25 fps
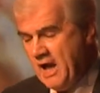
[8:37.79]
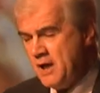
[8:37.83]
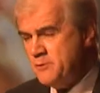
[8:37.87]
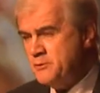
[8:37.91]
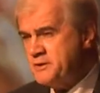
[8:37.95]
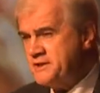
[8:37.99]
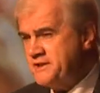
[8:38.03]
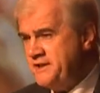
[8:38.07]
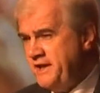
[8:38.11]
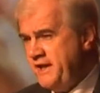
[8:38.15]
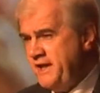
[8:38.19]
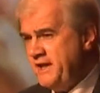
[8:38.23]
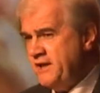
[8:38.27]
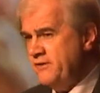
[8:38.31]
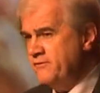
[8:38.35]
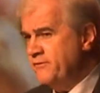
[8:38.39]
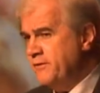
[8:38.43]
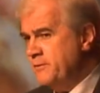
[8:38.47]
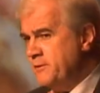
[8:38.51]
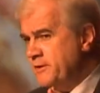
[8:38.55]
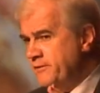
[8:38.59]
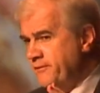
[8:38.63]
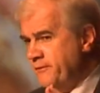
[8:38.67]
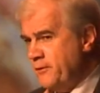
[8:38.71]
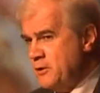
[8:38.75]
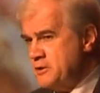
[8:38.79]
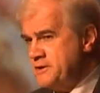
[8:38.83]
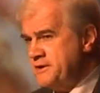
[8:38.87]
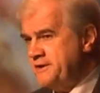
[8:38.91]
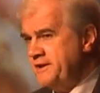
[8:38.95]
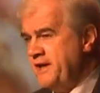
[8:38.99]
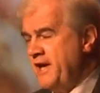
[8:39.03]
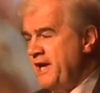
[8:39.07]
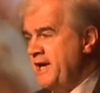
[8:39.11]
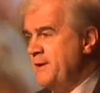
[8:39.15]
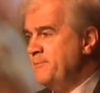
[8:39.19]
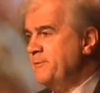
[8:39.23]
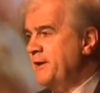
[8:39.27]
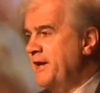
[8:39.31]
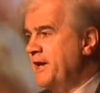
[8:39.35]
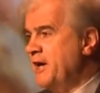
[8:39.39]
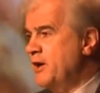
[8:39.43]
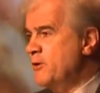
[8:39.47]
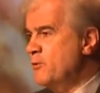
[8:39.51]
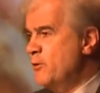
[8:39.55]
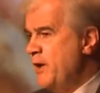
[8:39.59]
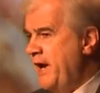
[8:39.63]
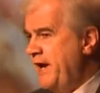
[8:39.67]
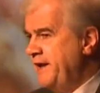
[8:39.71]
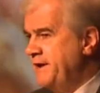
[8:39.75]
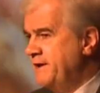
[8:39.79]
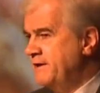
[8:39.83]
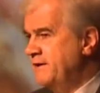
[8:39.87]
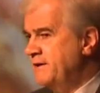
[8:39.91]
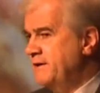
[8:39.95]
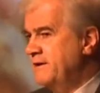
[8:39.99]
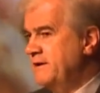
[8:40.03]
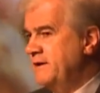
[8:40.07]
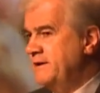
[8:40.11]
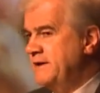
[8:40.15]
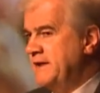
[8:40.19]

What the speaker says: I was taken from the first time that I read